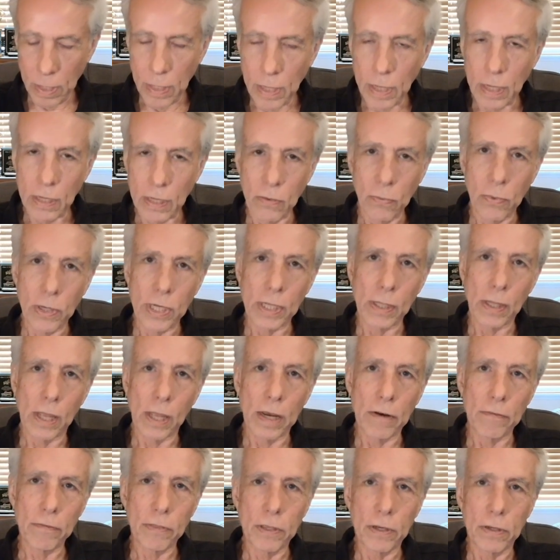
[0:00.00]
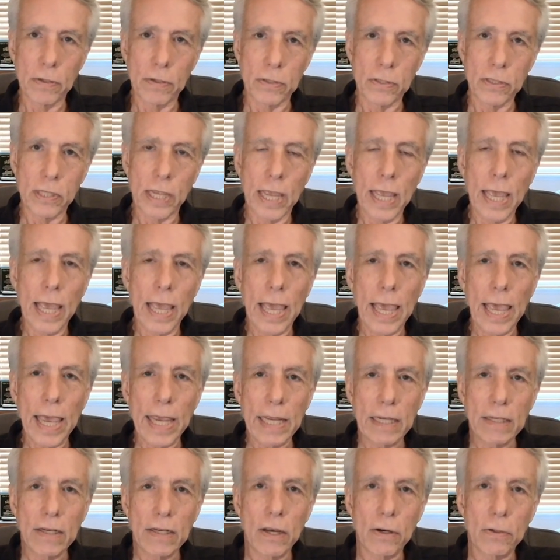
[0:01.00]
and reel off those
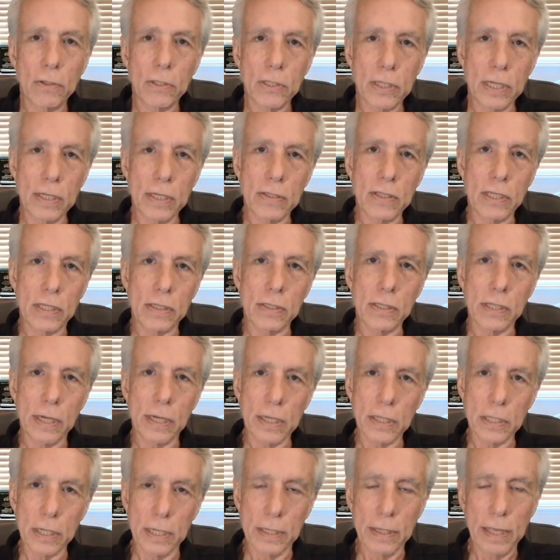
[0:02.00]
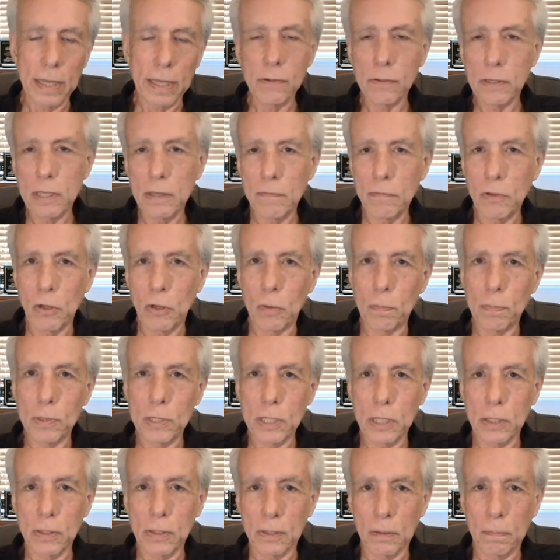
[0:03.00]
8 notes in succession, that'll give you a
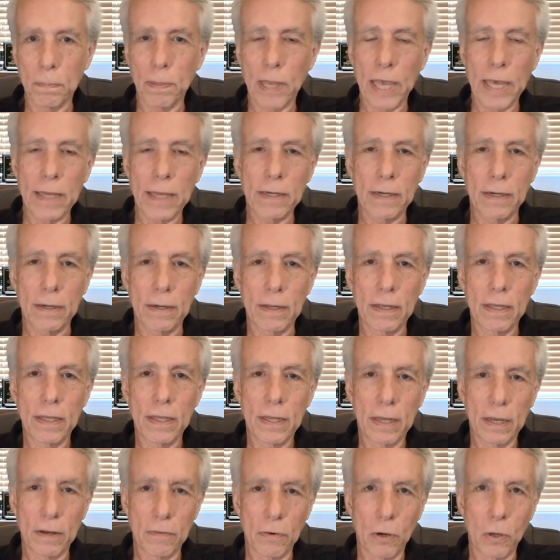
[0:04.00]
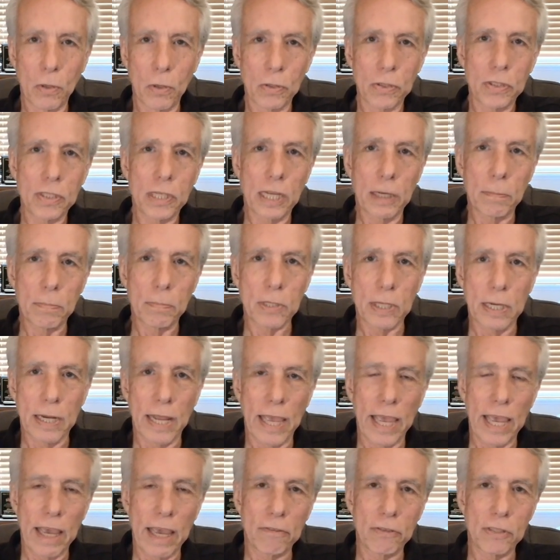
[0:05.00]
particular pattern of whole steps and
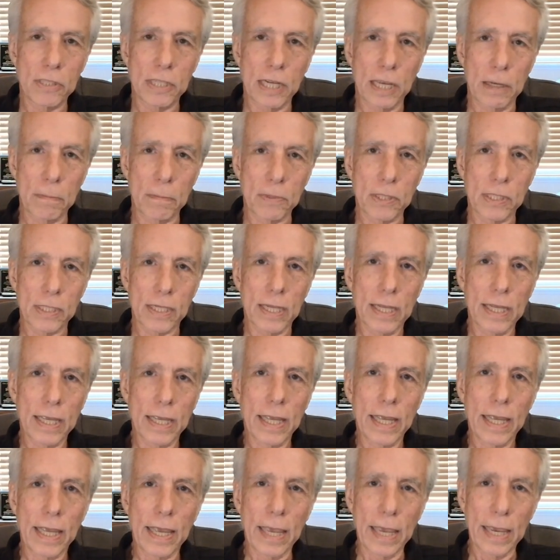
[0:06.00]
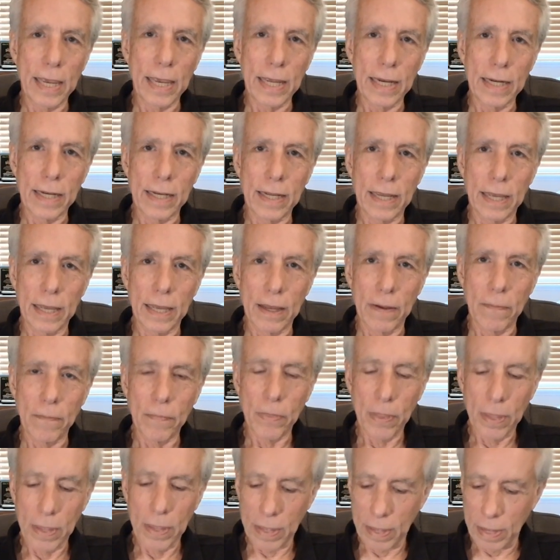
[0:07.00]
half steps. And
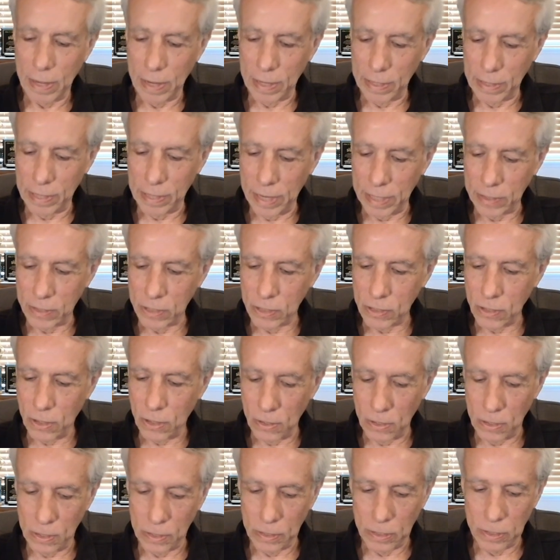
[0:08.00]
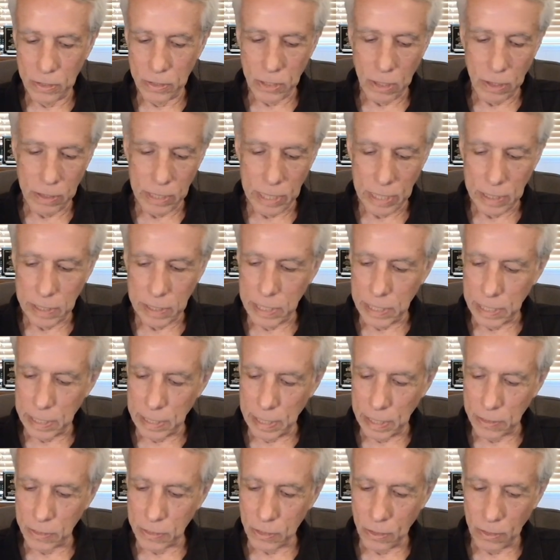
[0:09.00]
that's called, starting at D,
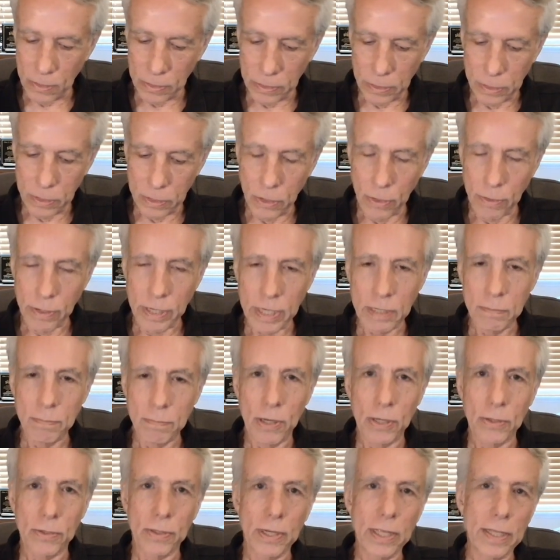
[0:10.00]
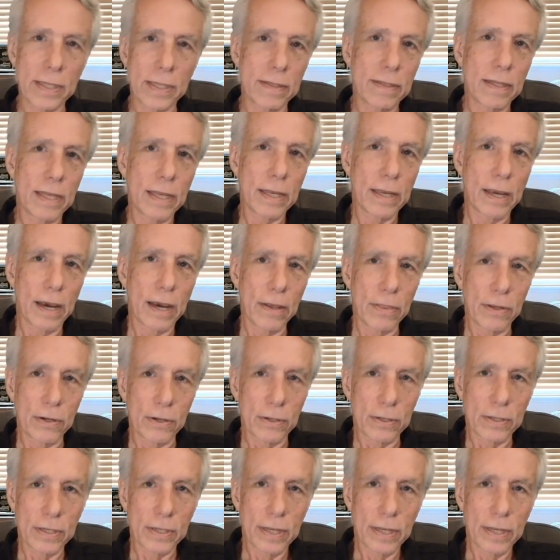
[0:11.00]
that's called the Dorian mode, and other